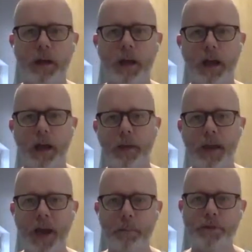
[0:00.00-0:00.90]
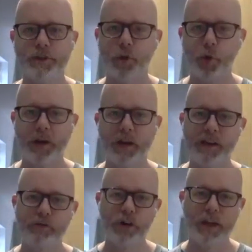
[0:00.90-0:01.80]
it happens so
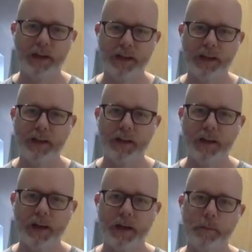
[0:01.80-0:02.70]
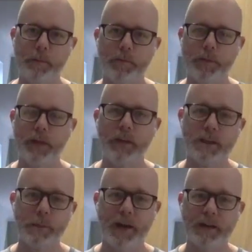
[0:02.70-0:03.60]
quickly, really, in the
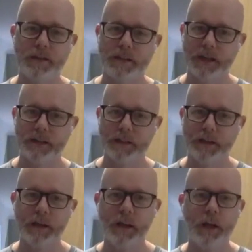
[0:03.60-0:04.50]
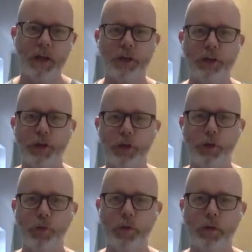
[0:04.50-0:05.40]
independent sector.
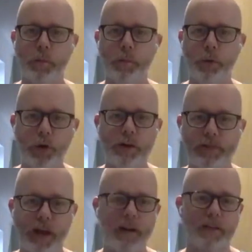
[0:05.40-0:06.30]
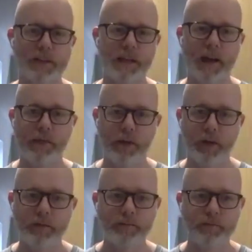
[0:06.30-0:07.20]
You pull your finance
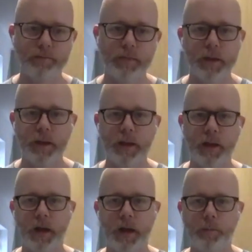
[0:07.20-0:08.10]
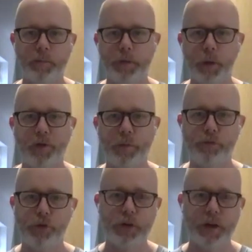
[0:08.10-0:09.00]
together, you have a
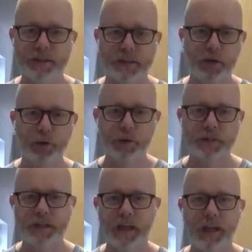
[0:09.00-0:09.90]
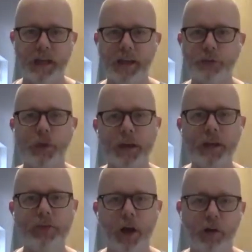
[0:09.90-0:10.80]
broadcaster who is saying, yes, we
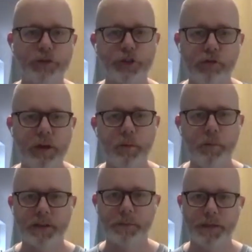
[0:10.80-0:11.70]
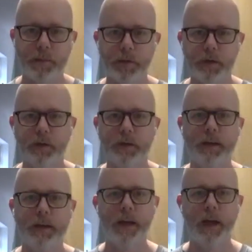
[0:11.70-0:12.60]
need that on screen by September.
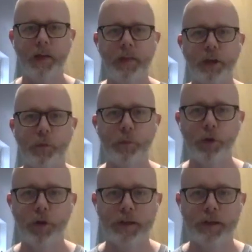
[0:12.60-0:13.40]
And then you pull your